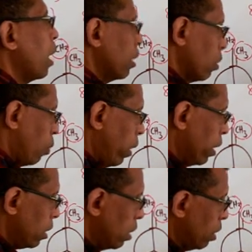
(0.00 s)

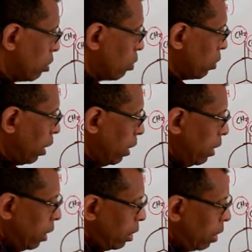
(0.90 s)
Otherwise, it is
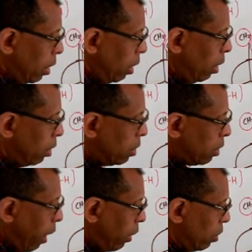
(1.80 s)
totally
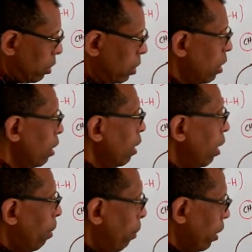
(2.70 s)
staggered.
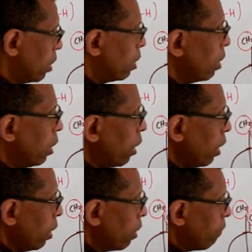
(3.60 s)
But
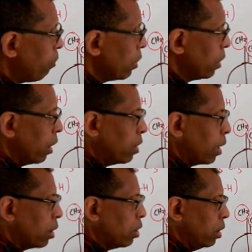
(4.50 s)
here, the
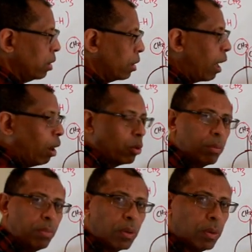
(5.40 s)
interaction is
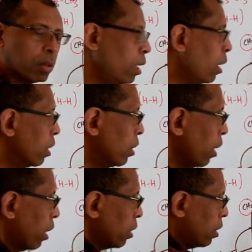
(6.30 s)
gauge because
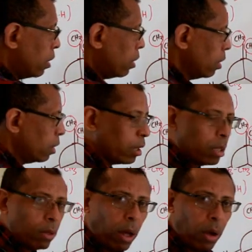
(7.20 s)
they are 60
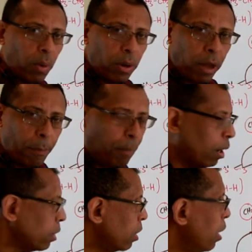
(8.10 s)
degrees only
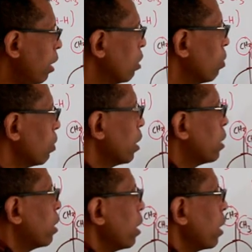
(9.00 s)
apart. So the
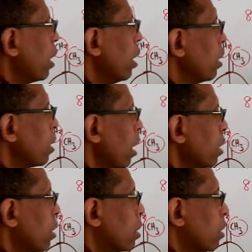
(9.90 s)
steric
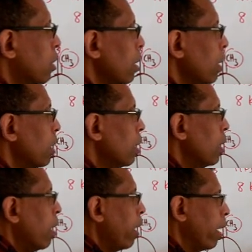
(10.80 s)
hindrance still
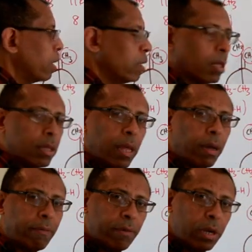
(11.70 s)
exists. They
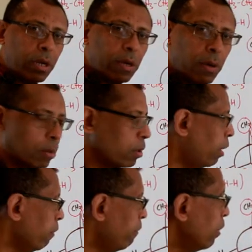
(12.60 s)
are very close
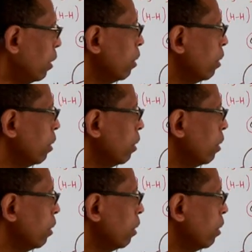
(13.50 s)
enough